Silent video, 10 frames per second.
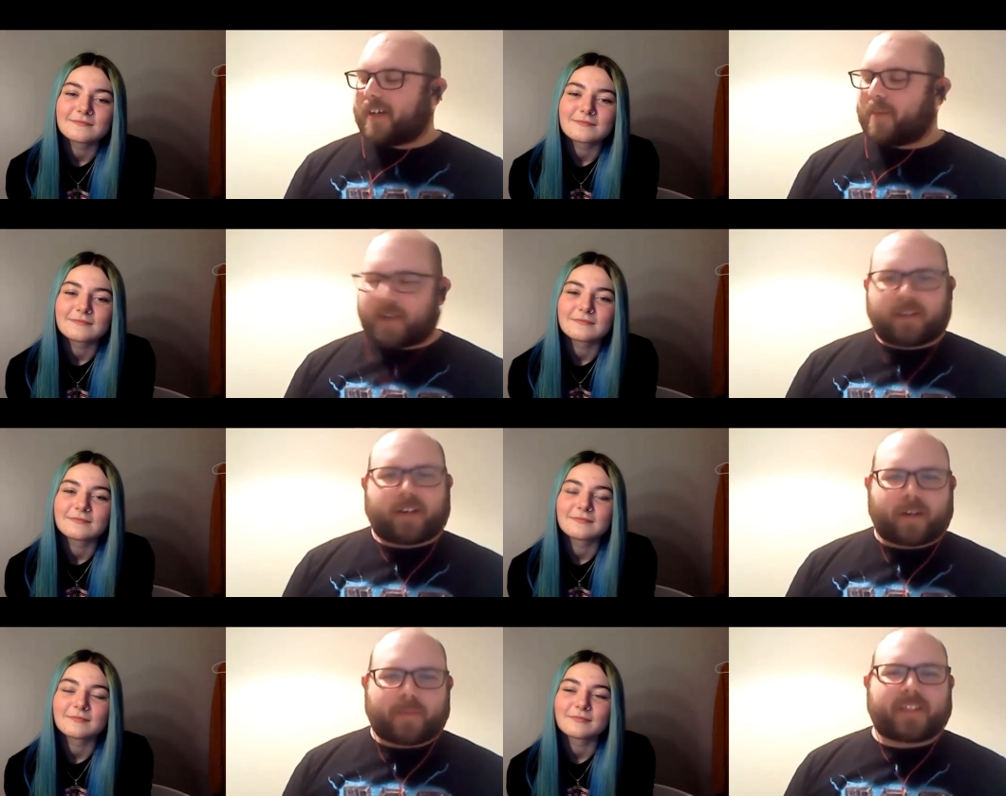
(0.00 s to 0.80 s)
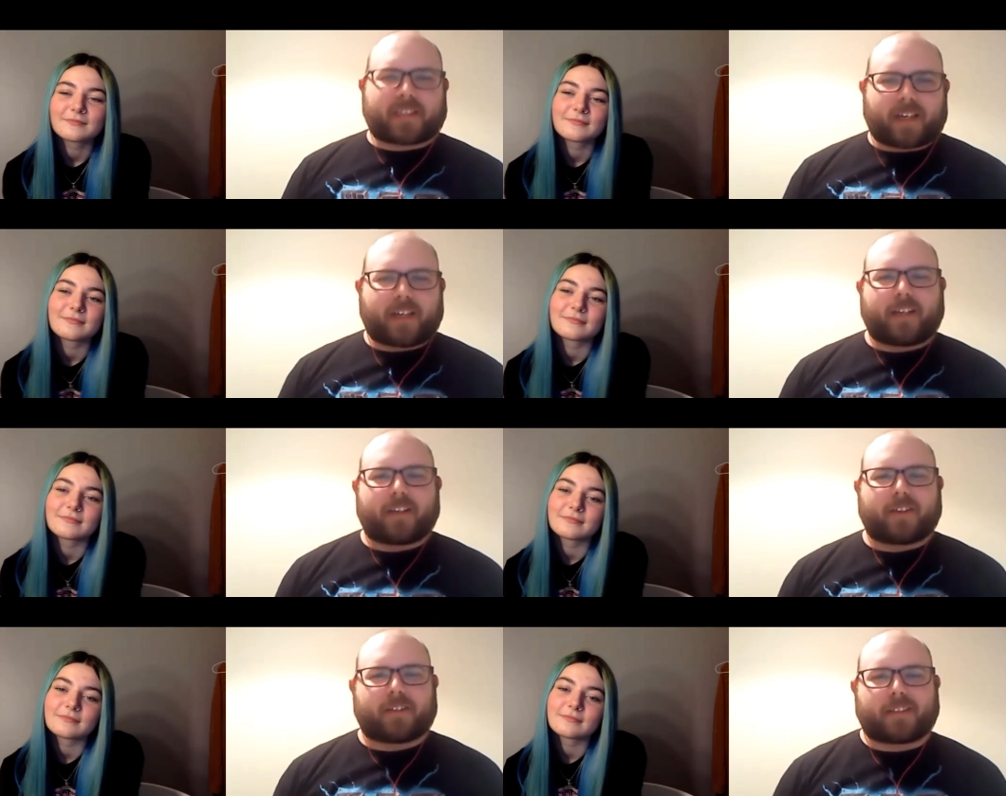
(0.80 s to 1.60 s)
Speaker 1: about Harmony
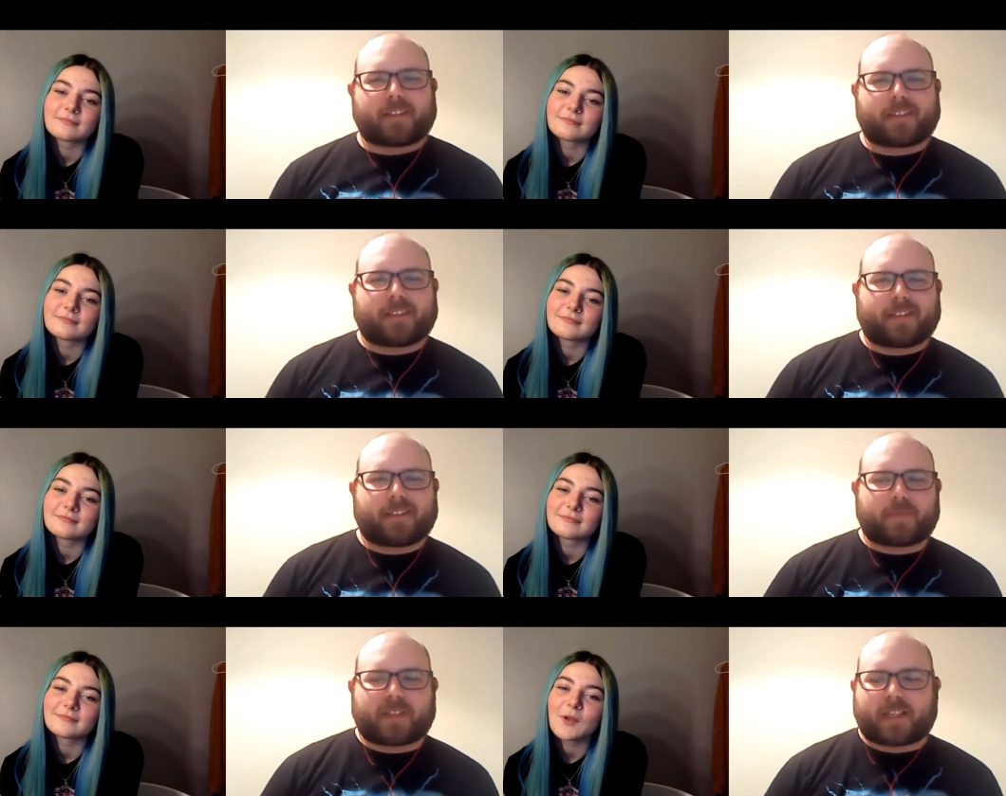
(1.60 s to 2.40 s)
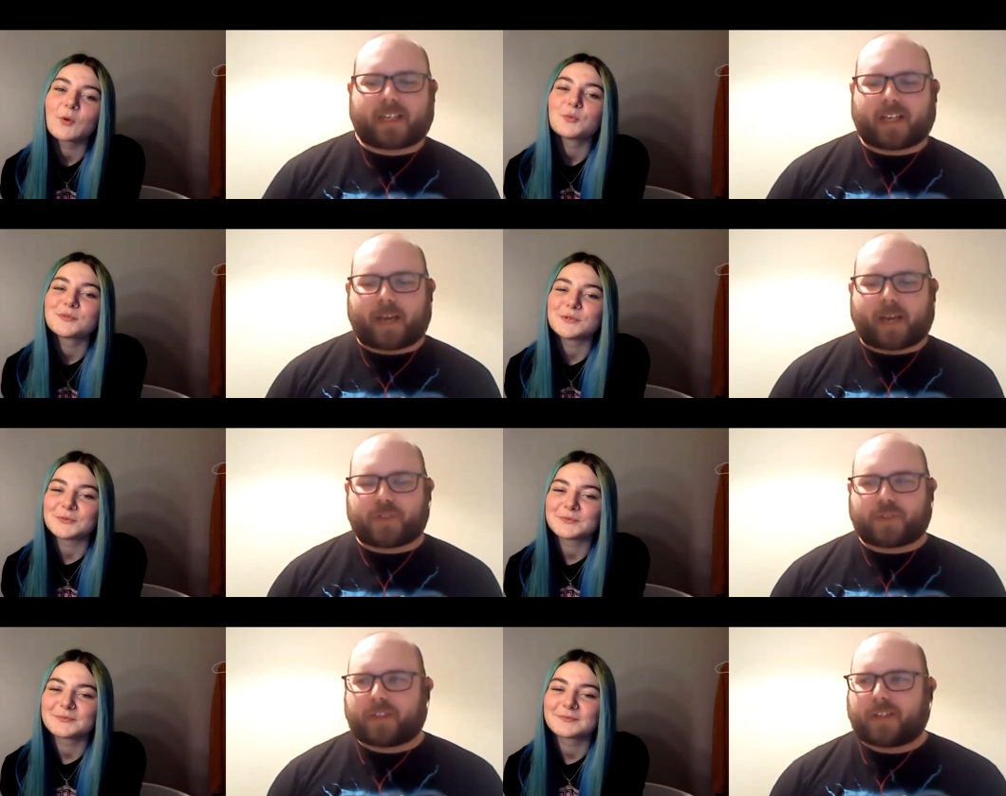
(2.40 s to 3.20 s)
Skye on this particular
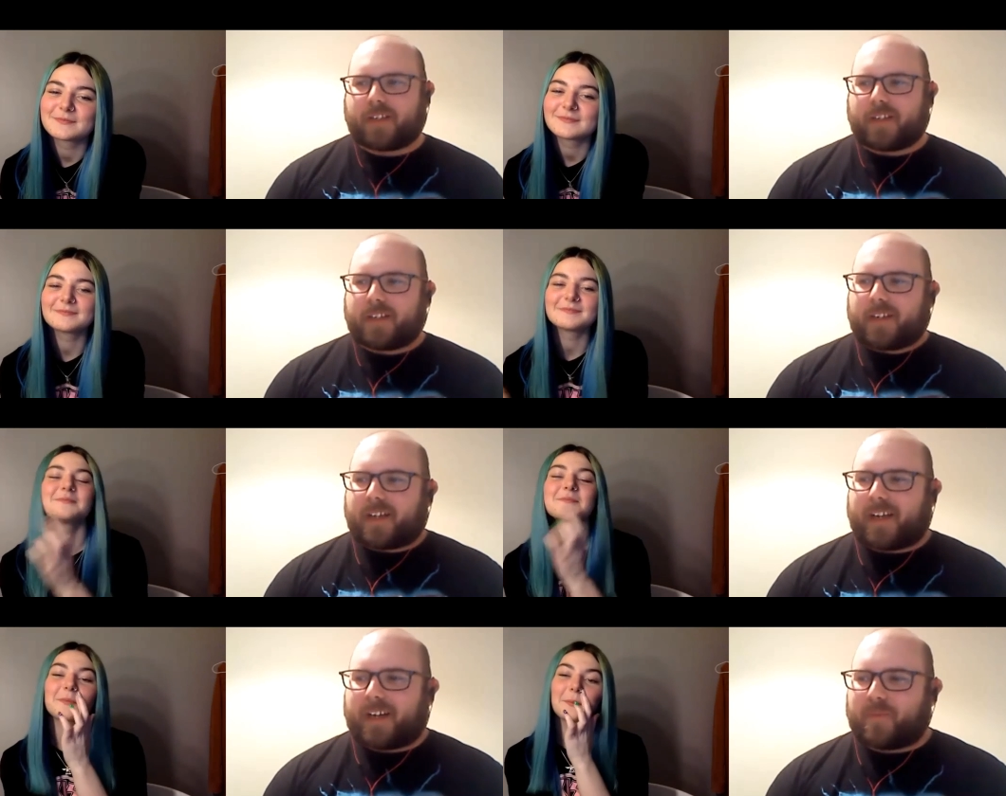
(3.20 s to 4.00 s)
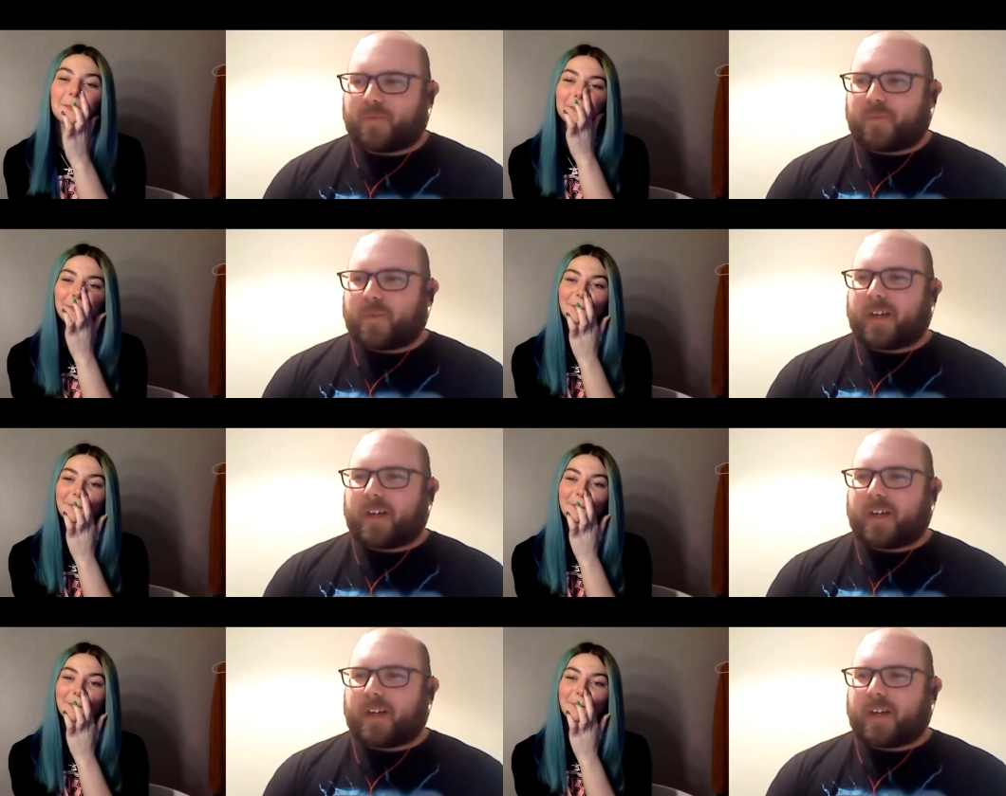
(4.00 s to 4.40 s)
episode, and